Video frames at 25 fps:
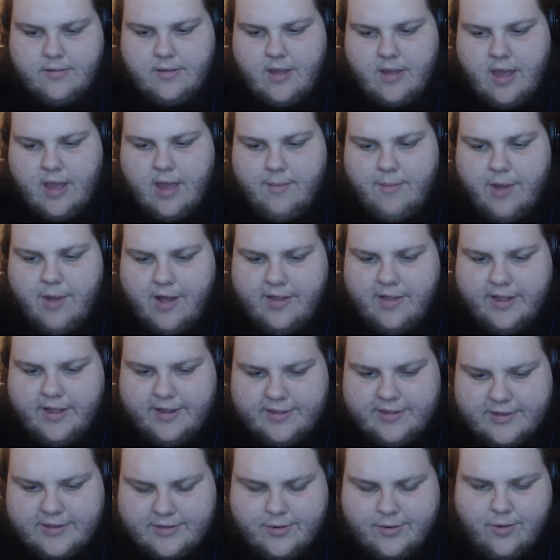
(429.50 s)
I bought
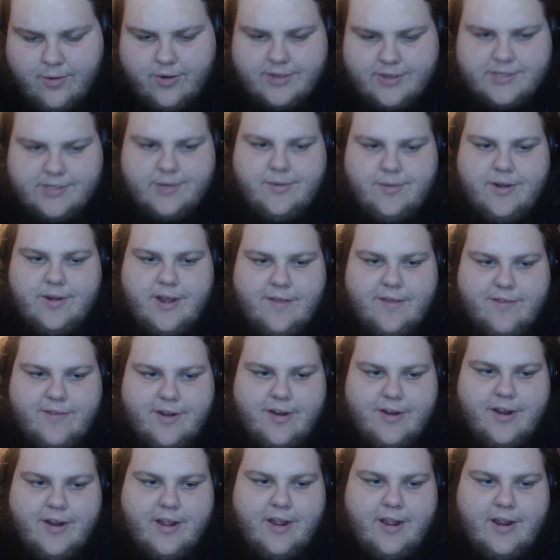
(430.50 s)
like this course or
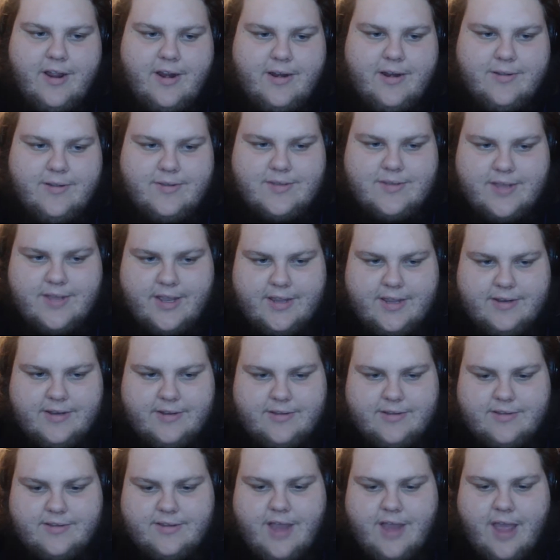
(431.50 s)
whatever, and it was like
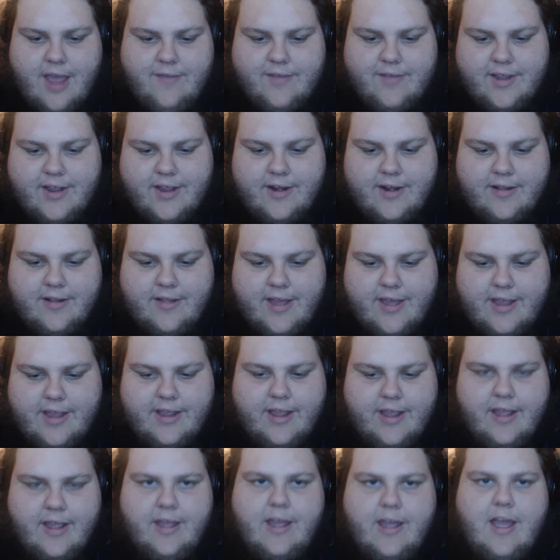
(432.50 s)
diving into like
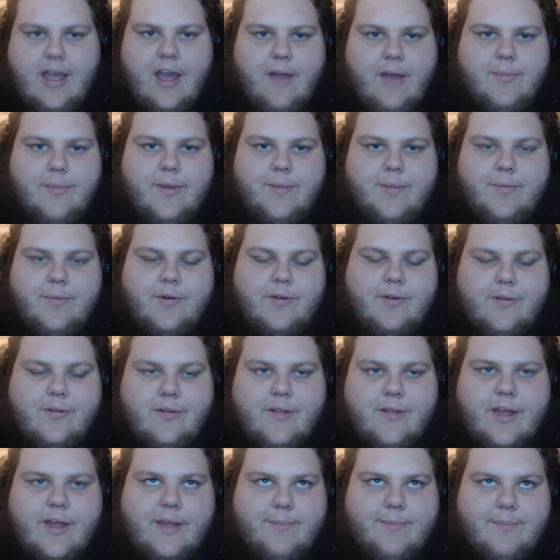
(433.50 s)
how
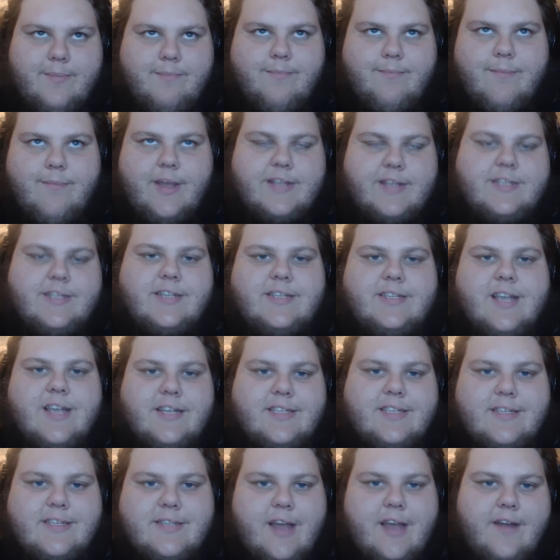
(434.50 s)
people like make
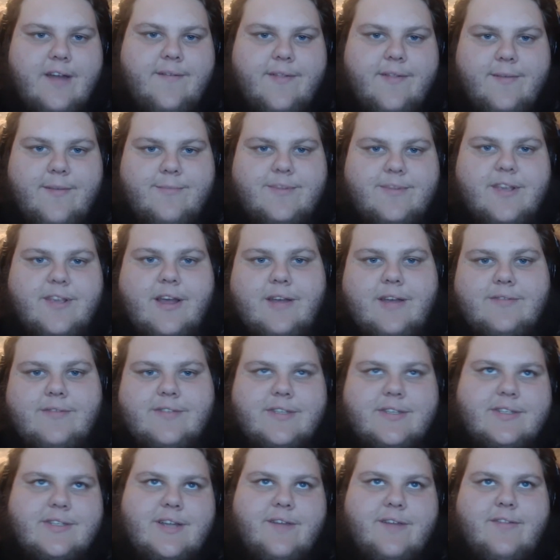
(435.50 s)
successes out of
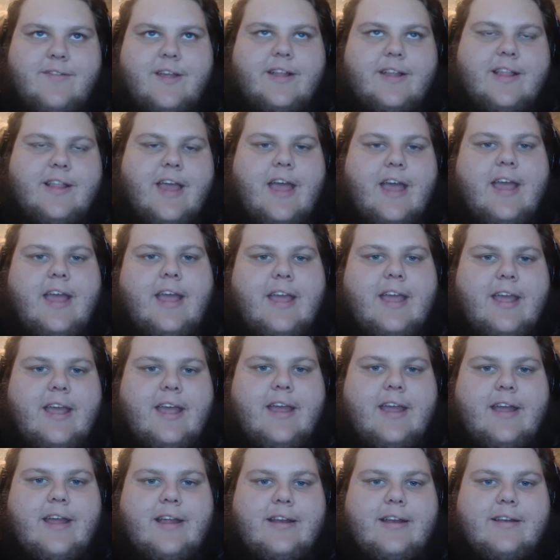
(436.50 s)
themselves and stuff like that.
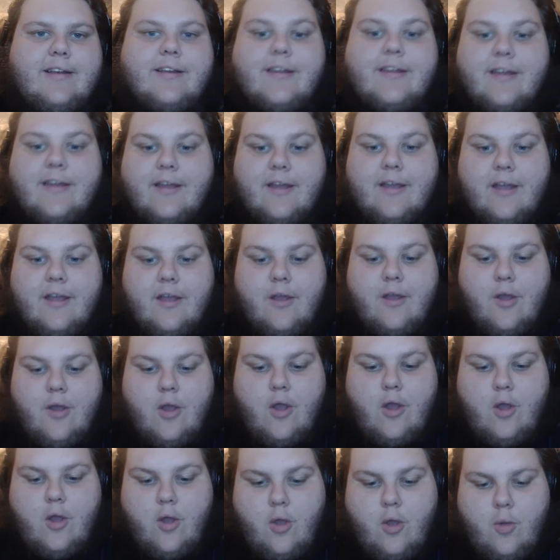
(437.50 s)
And
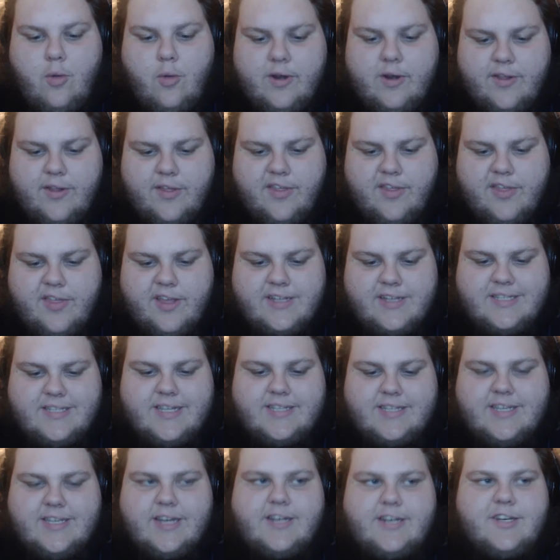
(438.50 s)
one of the things
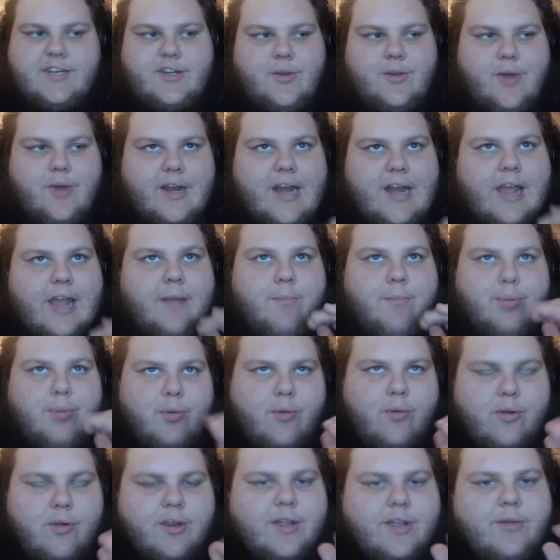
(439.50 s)
they said to do, and I
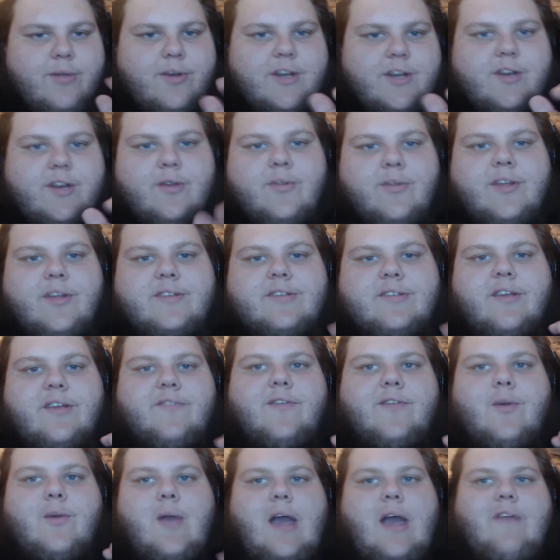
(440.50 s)
implore you to do this
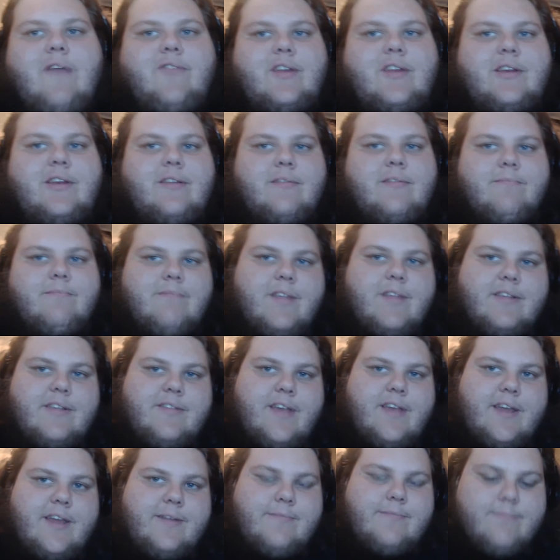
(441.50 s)
if you haven't, they said,